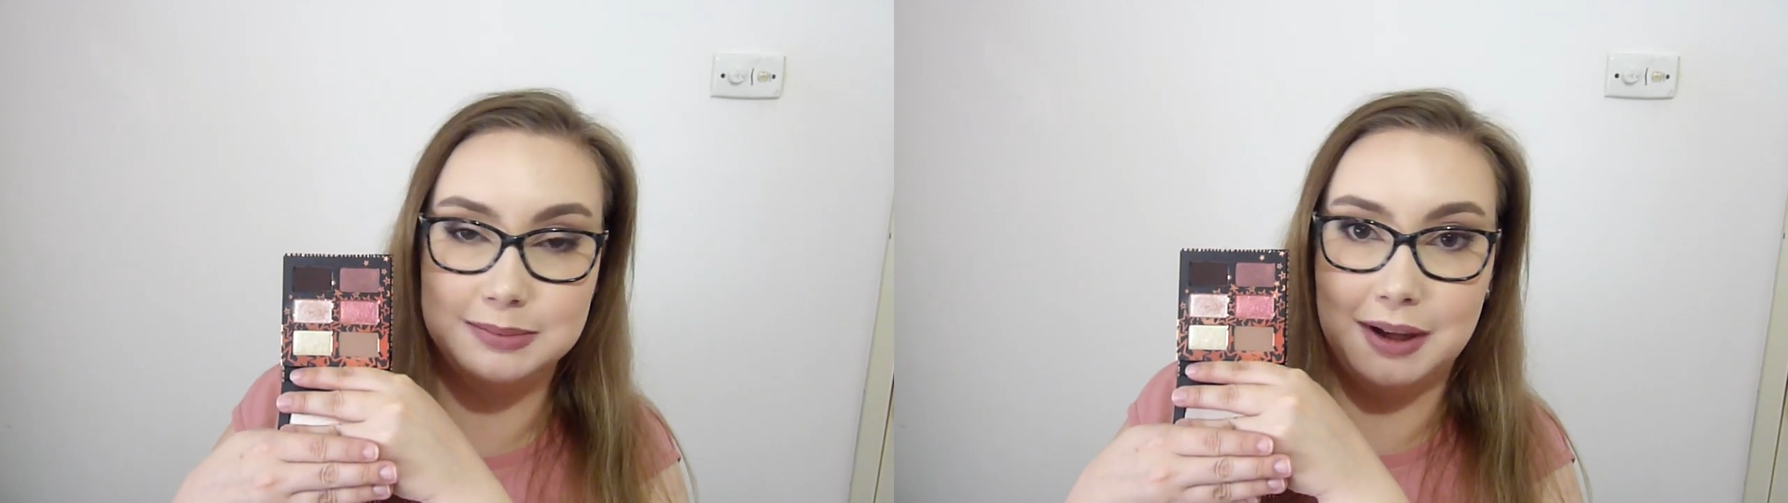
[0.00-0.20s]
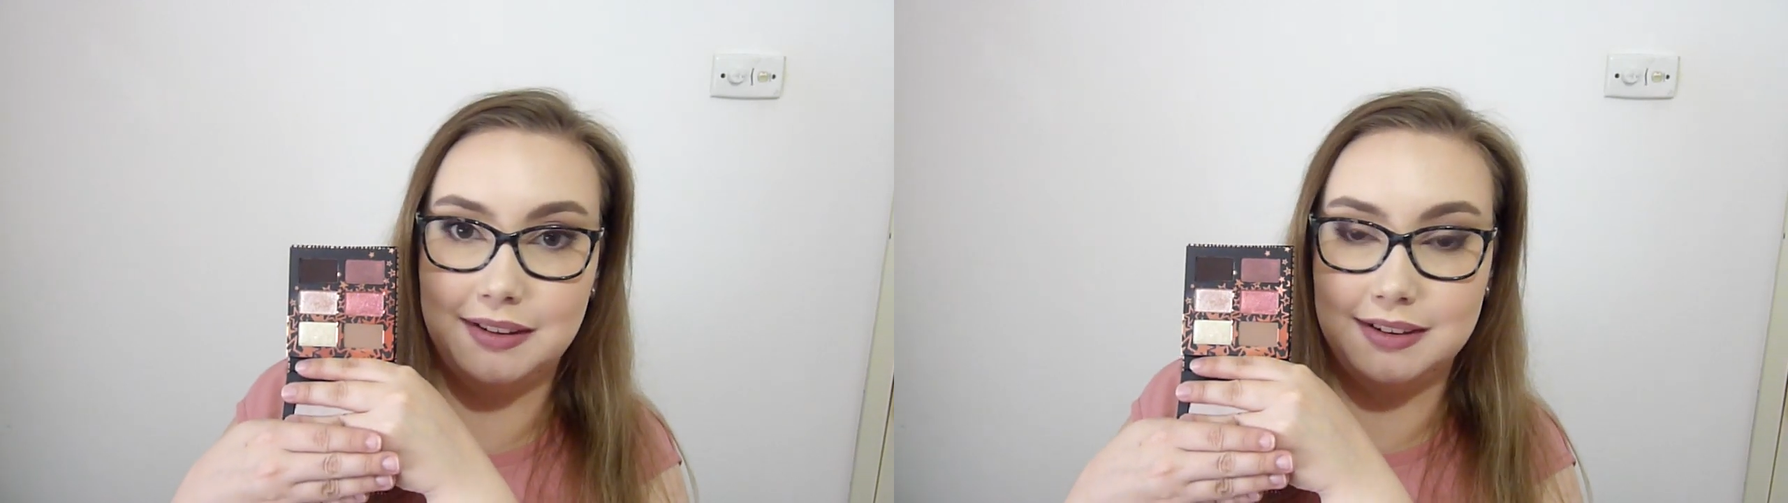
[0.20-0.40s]

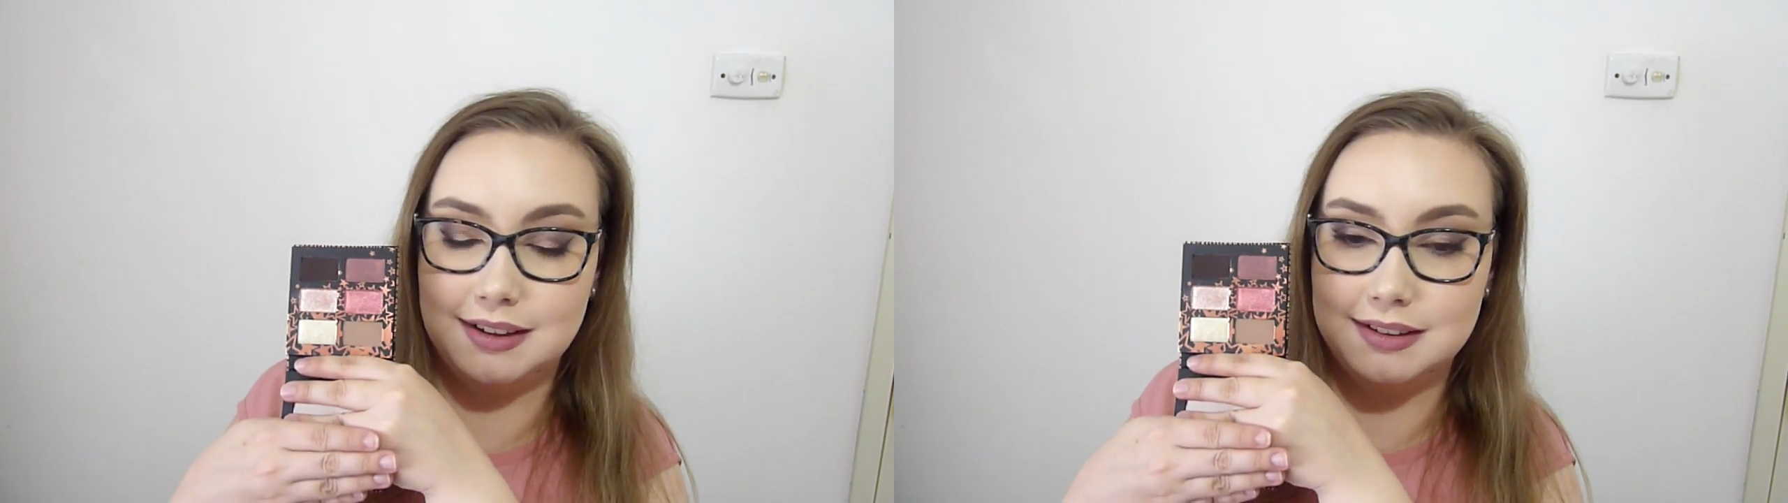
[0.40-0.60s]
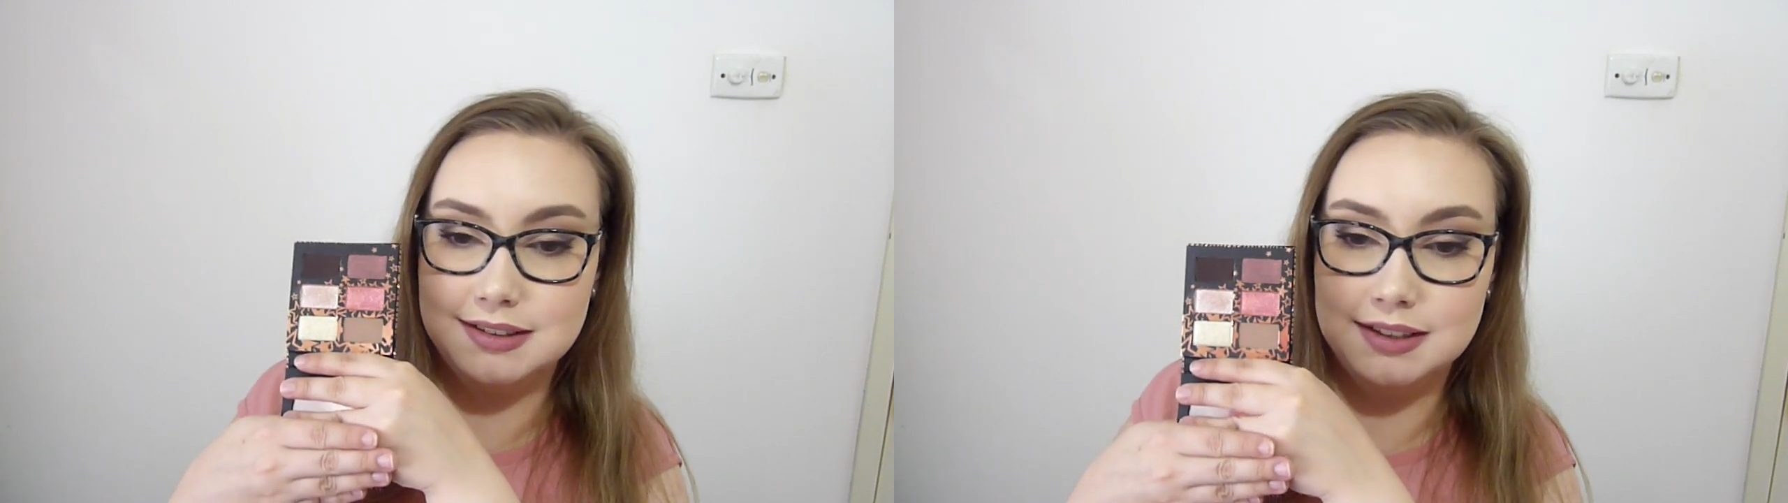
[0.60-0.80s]
other
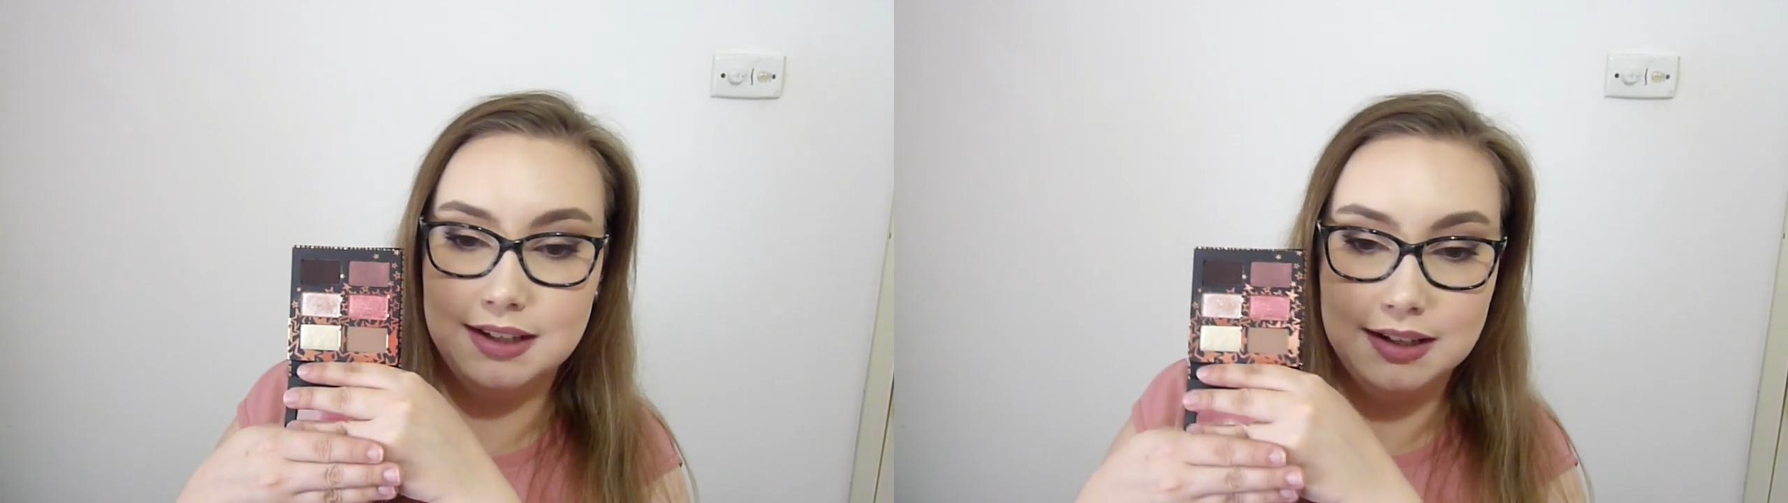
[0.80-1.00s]
things.